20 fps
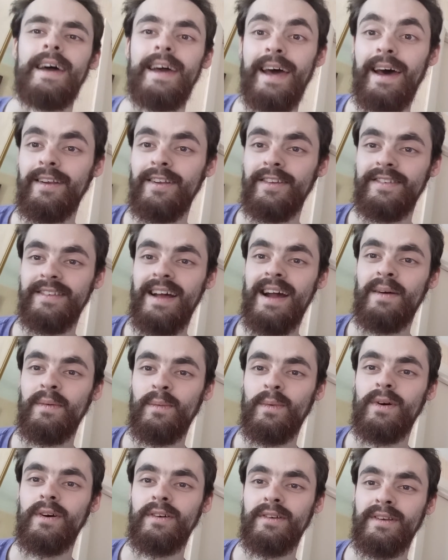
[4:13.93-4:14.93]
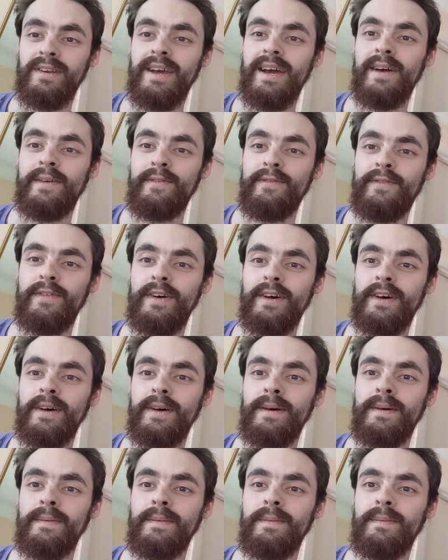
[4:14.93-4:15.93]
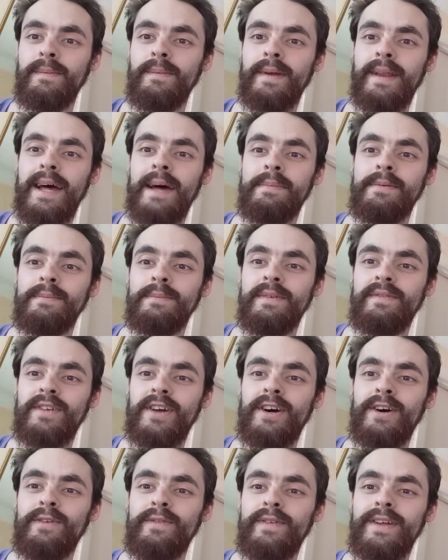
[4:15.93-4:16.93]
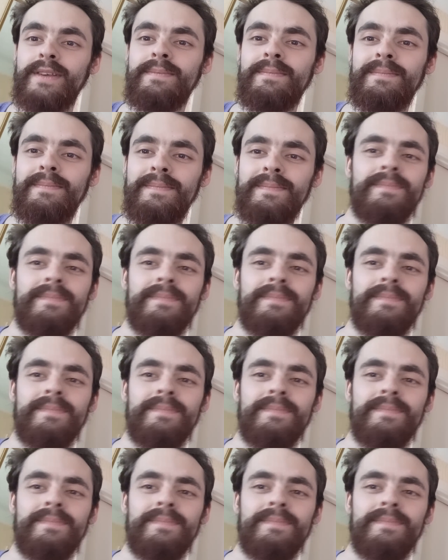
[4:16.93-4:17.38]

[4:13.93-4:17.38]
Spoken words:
How does that work now for what happened with COVID?